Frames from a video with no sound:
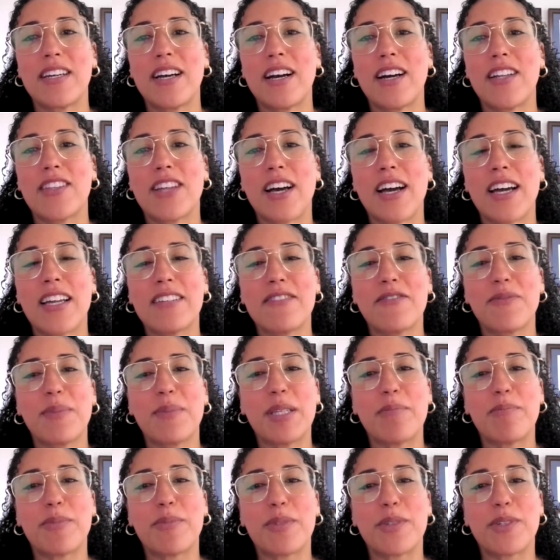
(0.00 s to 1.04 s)
a lot of
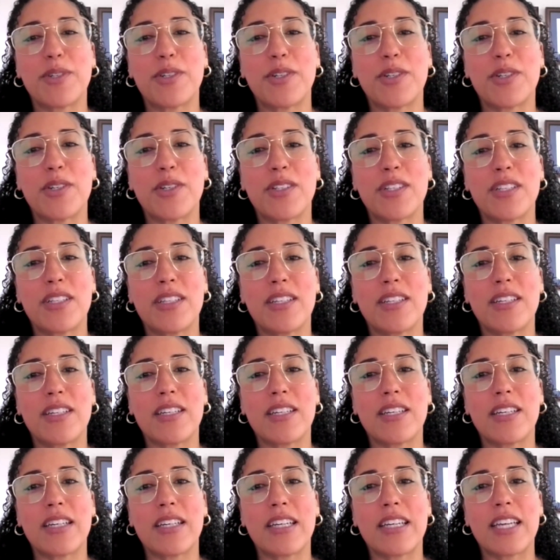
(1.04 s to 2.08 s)
people
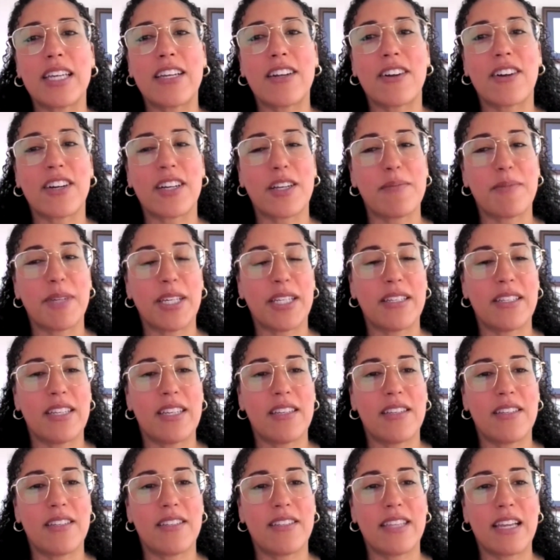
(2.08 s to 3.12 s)
in our
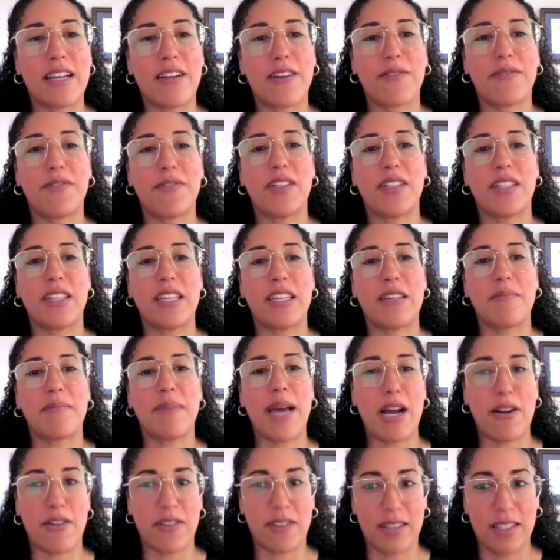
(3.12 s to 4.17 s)
community, they're feeling
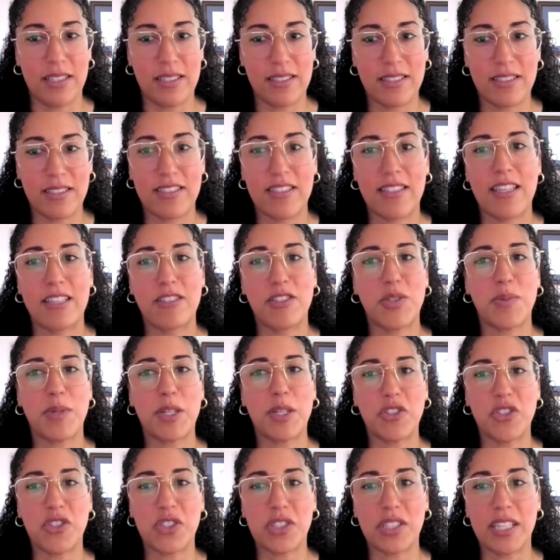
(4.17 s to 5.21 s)
powerless,
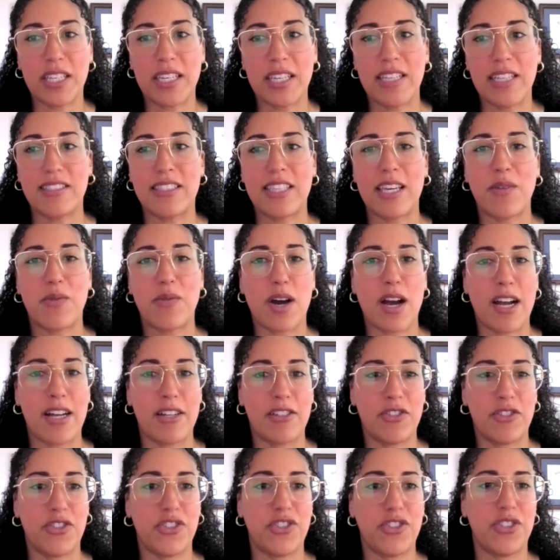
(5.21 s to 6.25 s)
especially as they
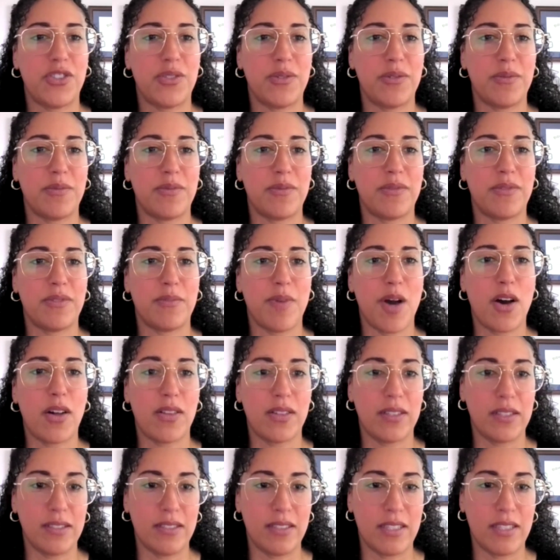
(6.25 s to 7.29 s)
watch
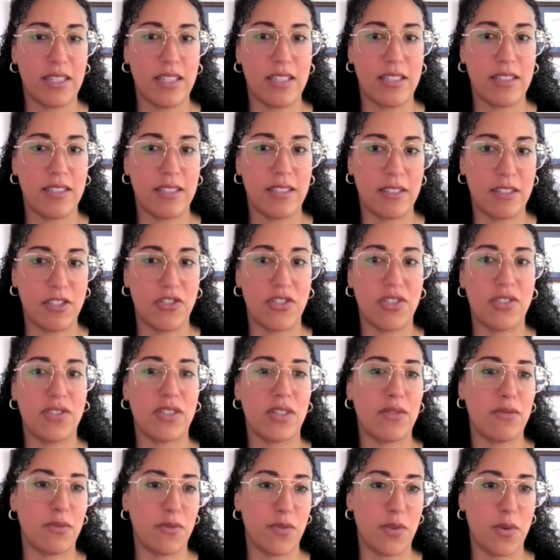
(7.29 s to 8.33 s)
policy decisions
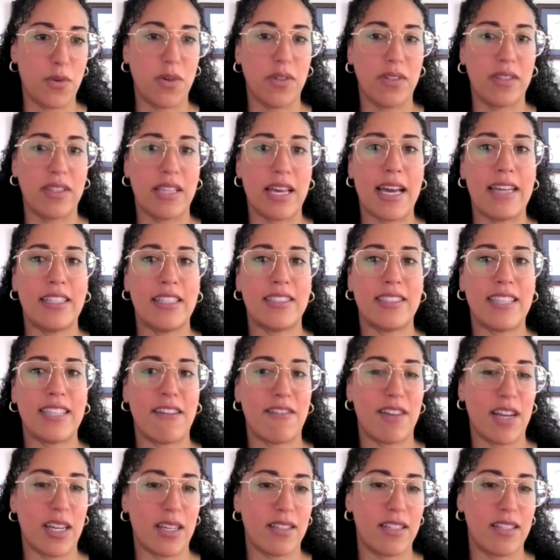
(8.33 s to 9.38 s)
unfold that
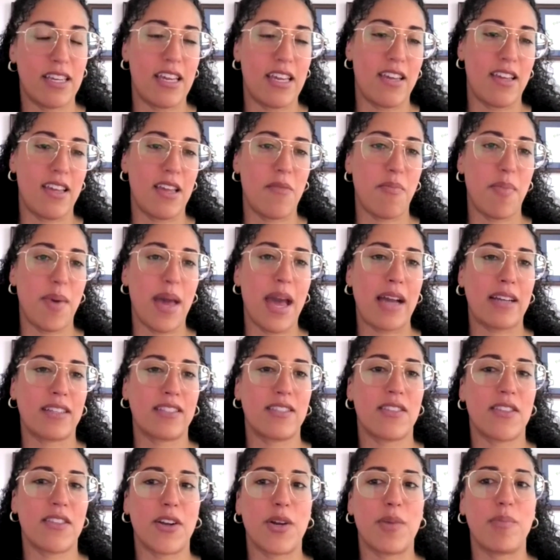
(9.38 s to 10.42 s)
directly
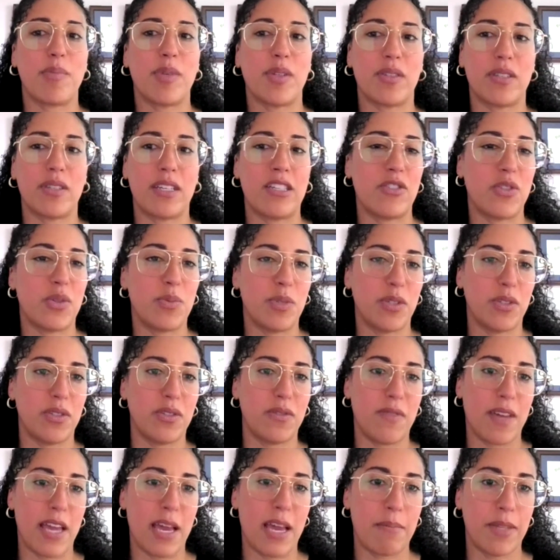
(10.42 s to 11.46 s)
impact their ability to build a
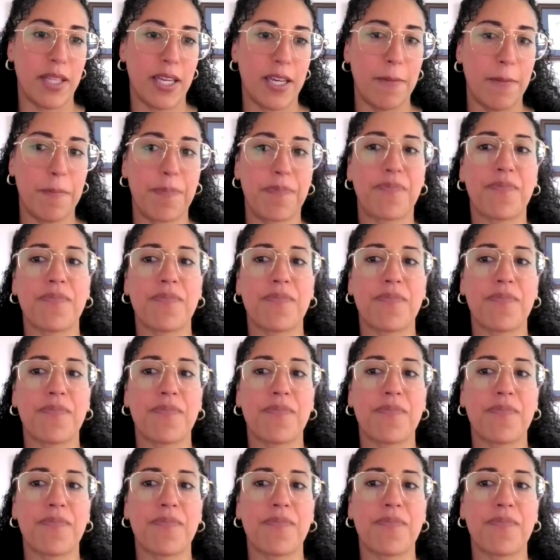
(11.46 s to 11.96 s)
family.